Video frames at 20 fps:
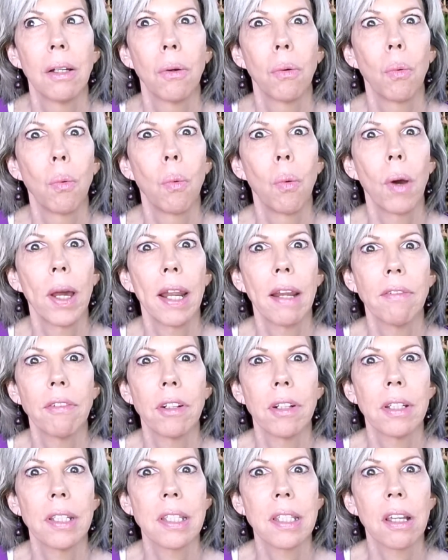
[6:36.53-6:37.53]

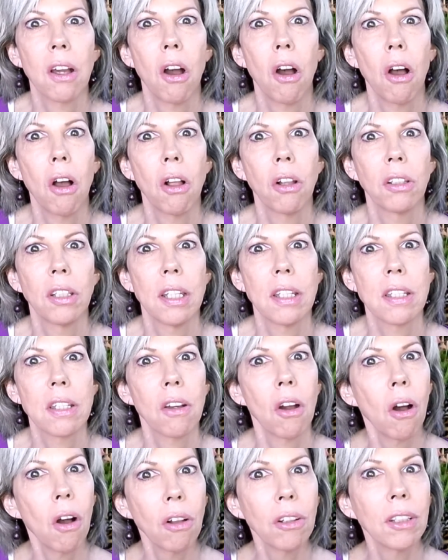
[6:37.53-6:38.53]
whatever it's called. It's
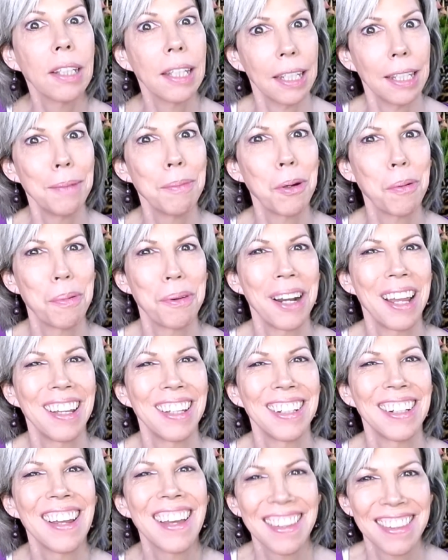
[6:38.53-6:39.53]
called chemo
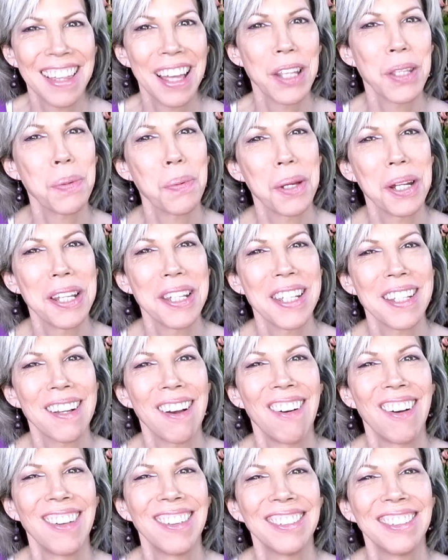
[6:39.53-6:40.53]
brain. That's what it's
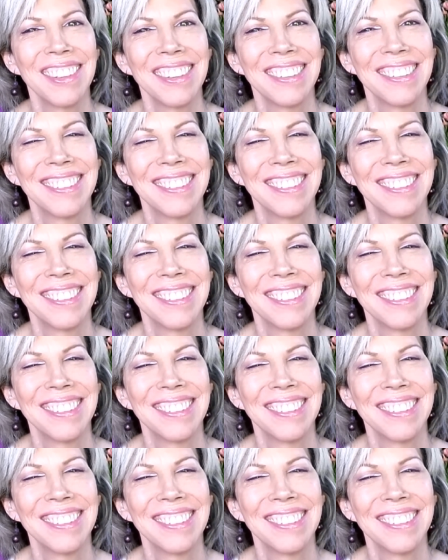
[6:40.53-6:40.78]
called.